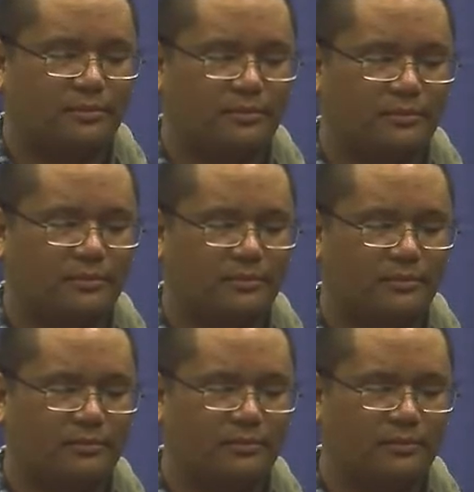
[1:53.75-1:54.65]

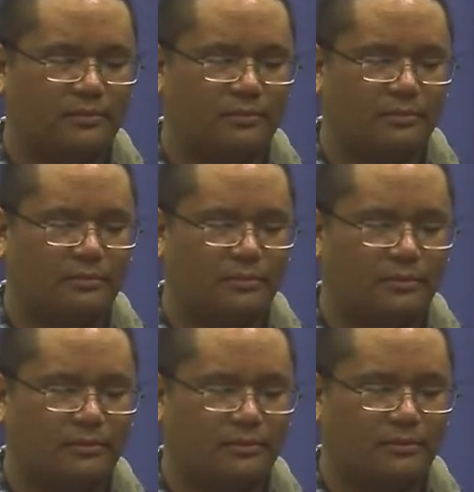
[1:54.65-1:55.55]

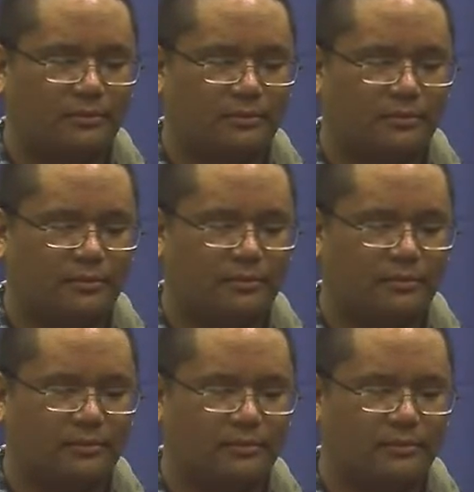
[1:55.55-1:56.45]

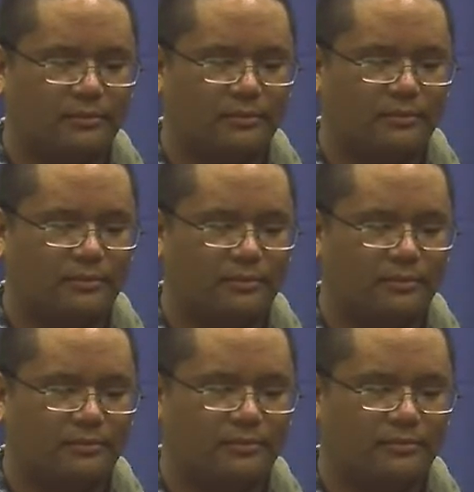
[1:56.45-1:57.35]

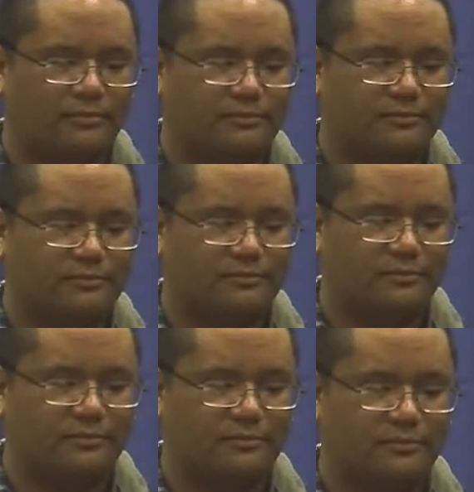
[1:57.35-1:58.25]

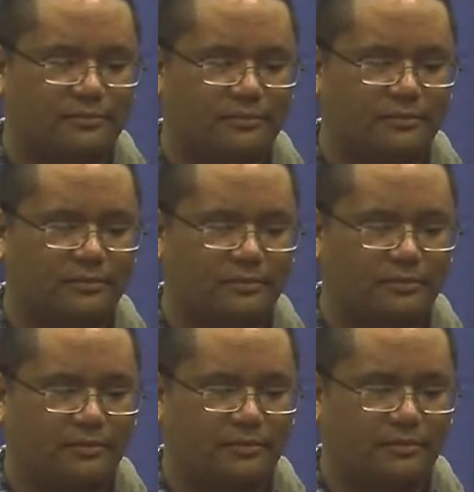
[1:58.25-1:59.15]

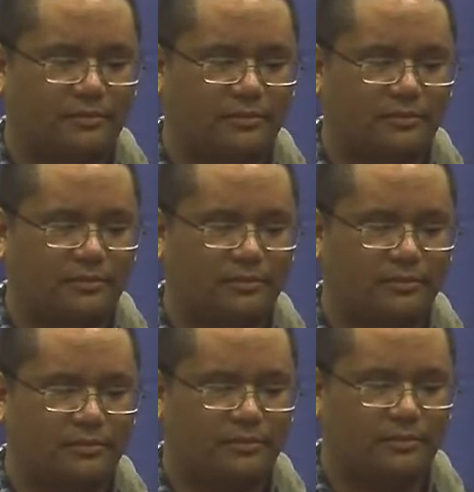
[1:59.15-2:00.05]

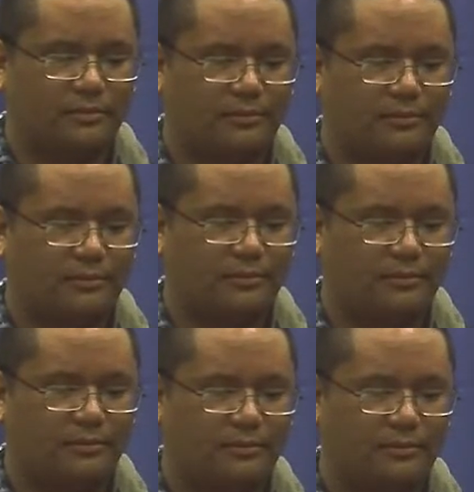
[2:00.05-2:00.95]

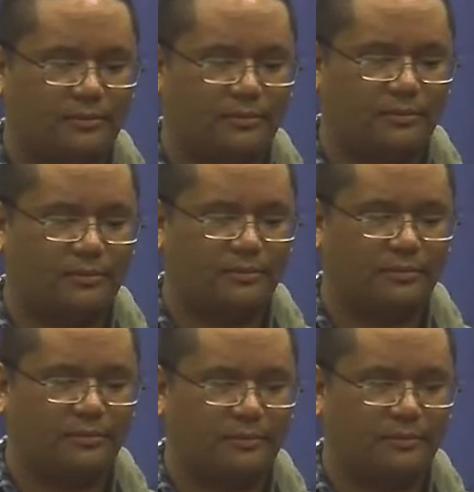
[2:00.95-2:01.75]
The person shown says nothing.